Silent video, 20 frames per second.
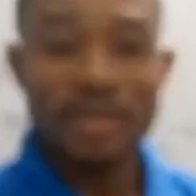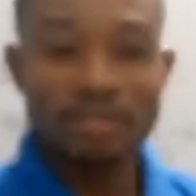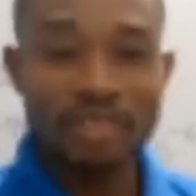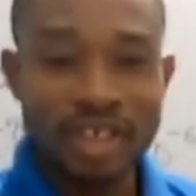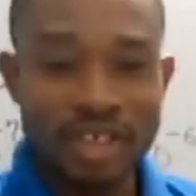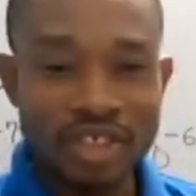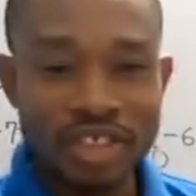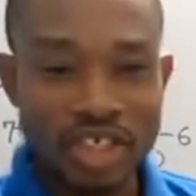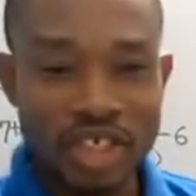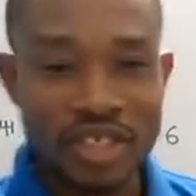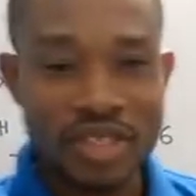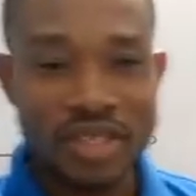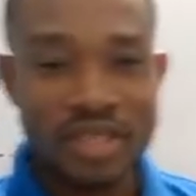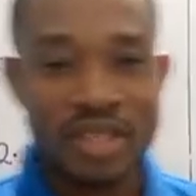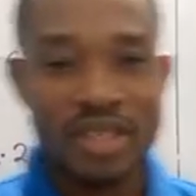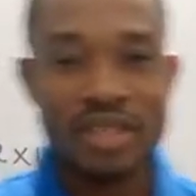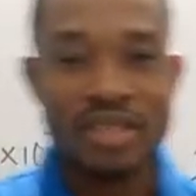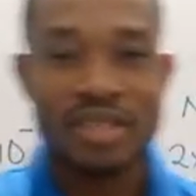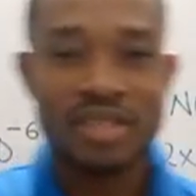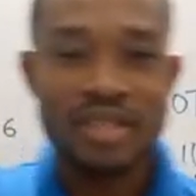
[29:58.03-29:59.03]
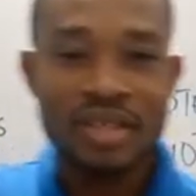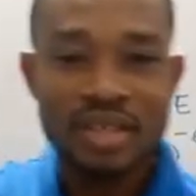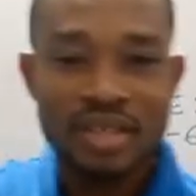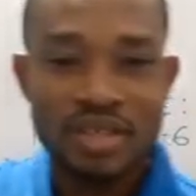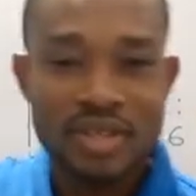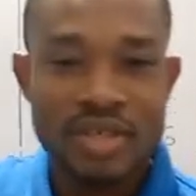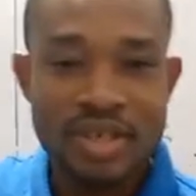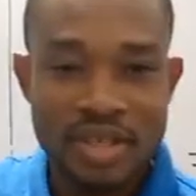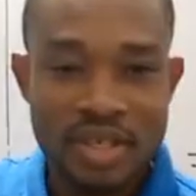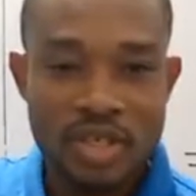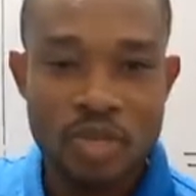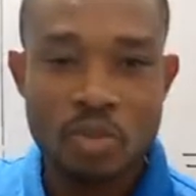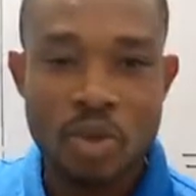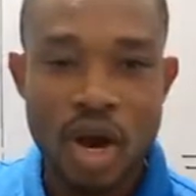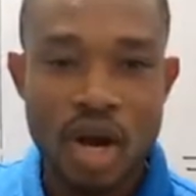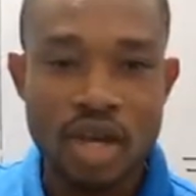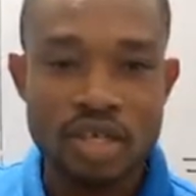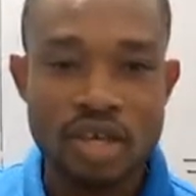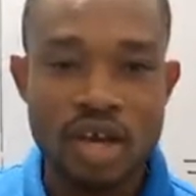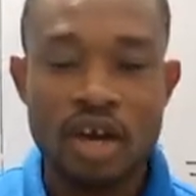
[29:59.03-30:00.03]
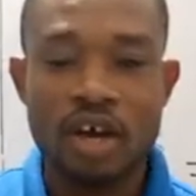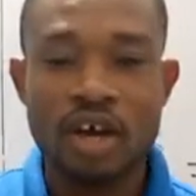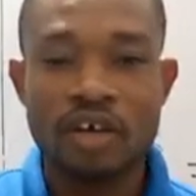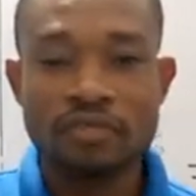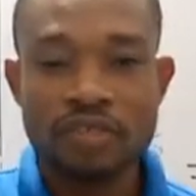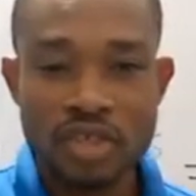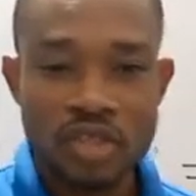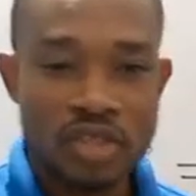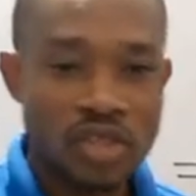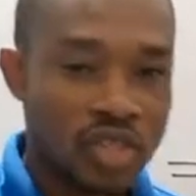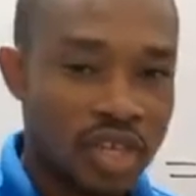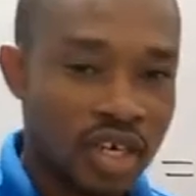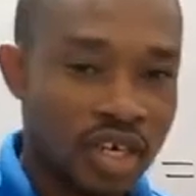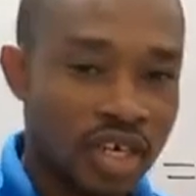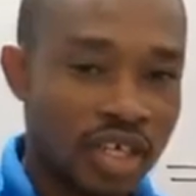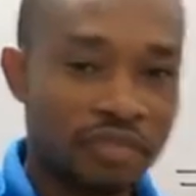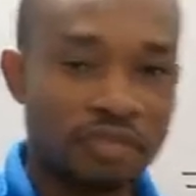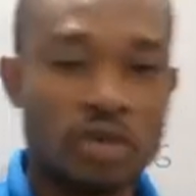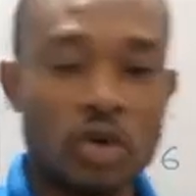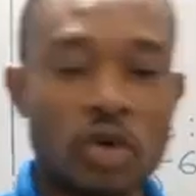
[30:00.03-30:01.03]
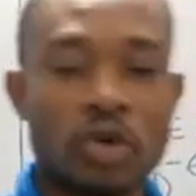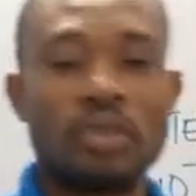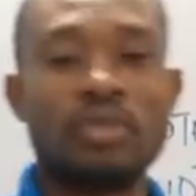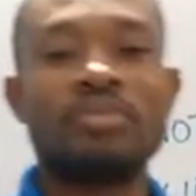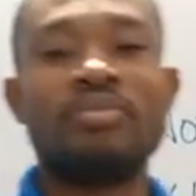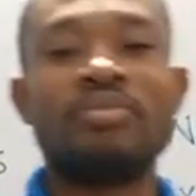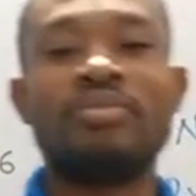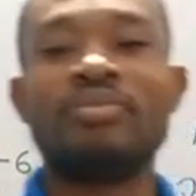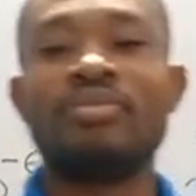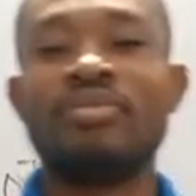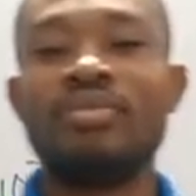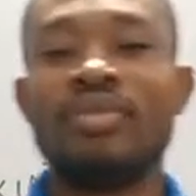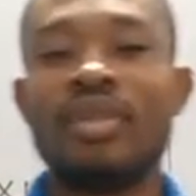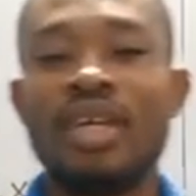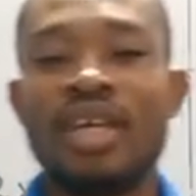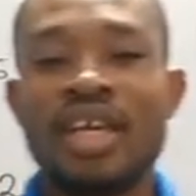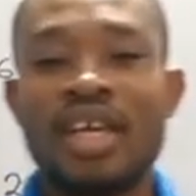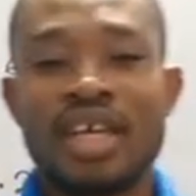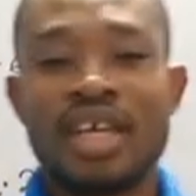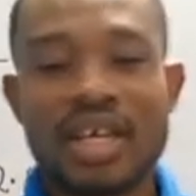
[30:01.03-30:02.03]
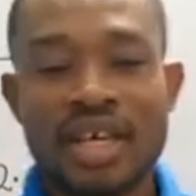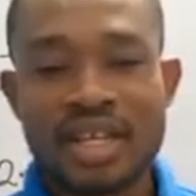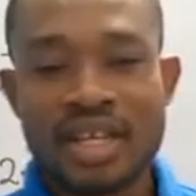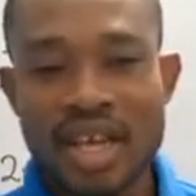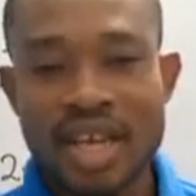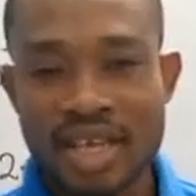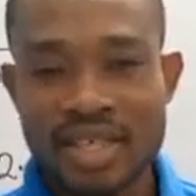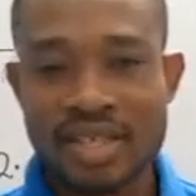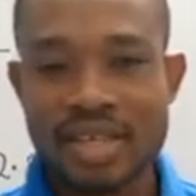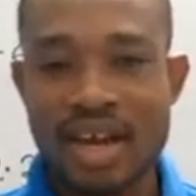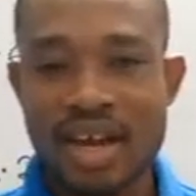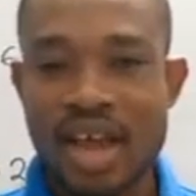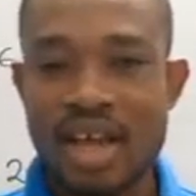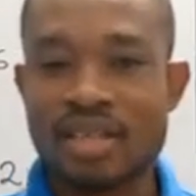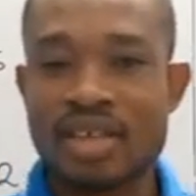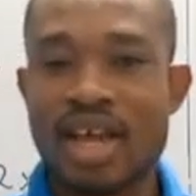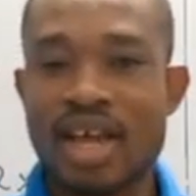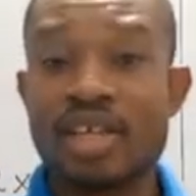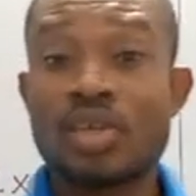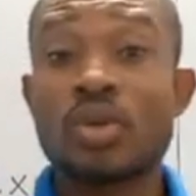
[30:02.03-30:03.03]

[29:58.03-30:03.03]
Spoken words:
have done justice to this part of standard form. In our next class,